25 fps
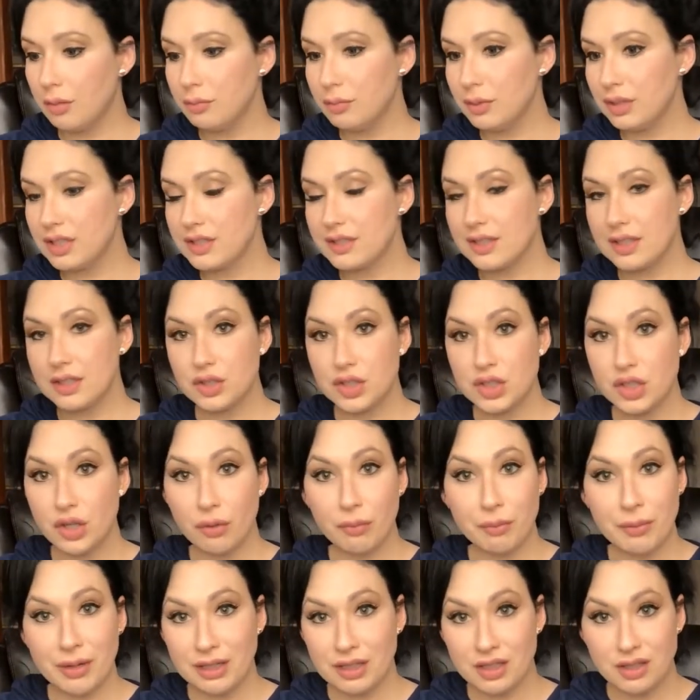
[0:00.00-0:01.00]
because they
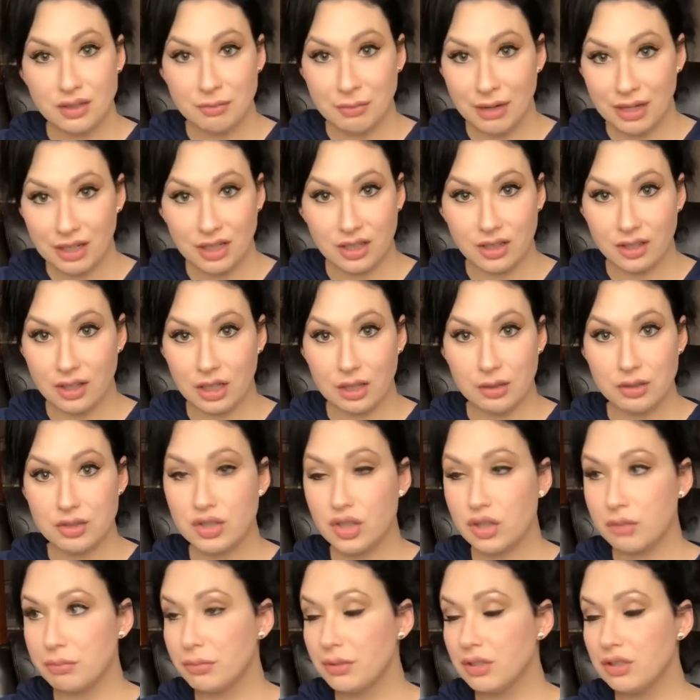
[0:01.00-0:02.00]
start making money. They
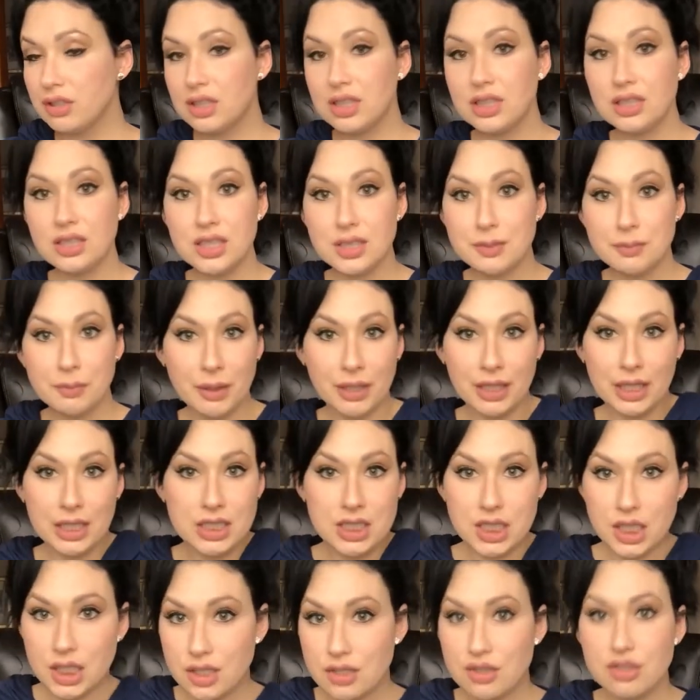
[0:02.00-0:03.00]
start building these
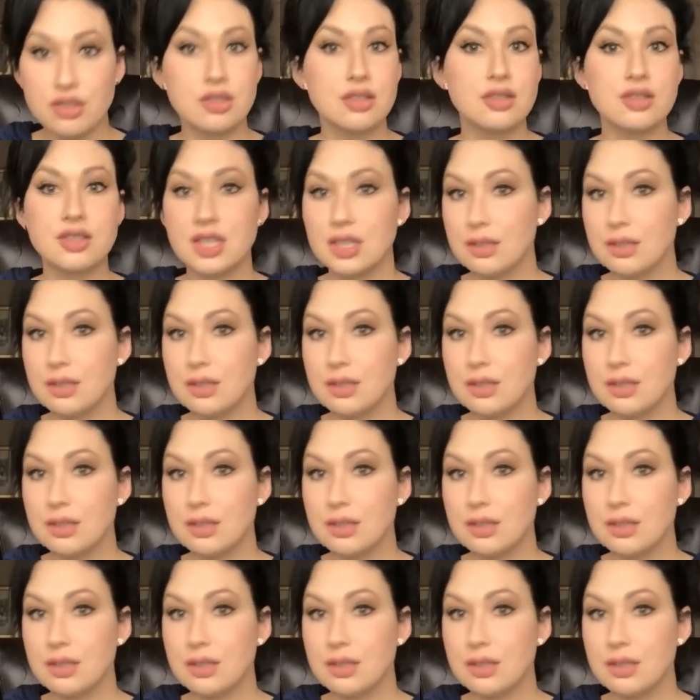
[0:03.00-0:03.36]
plantations.